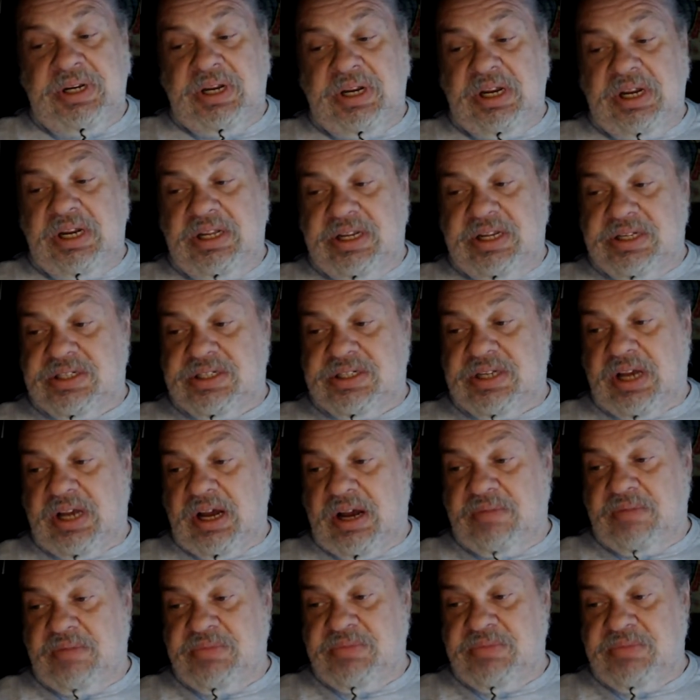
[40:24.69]
in this
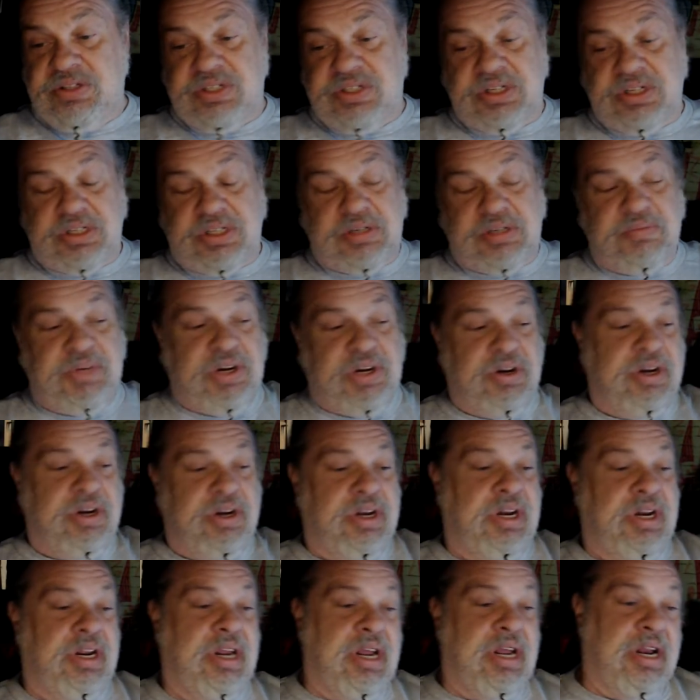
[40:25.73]
music
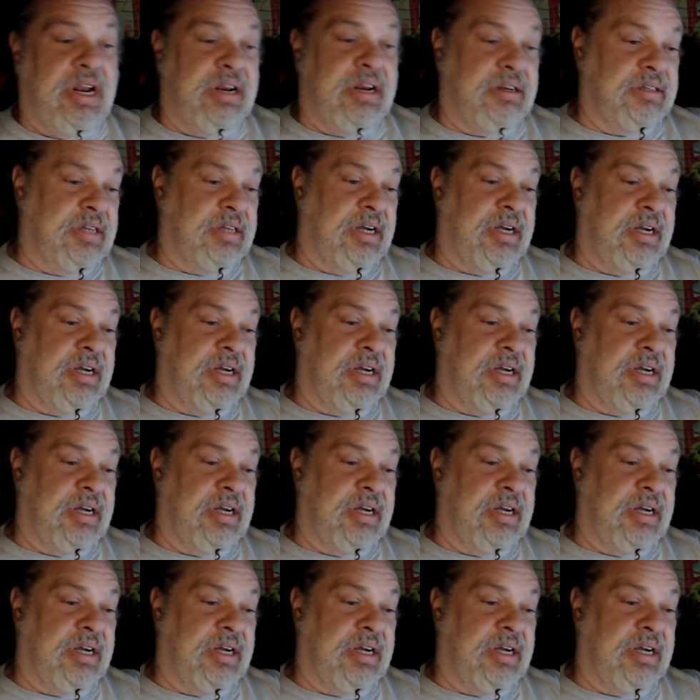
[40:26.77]
community, and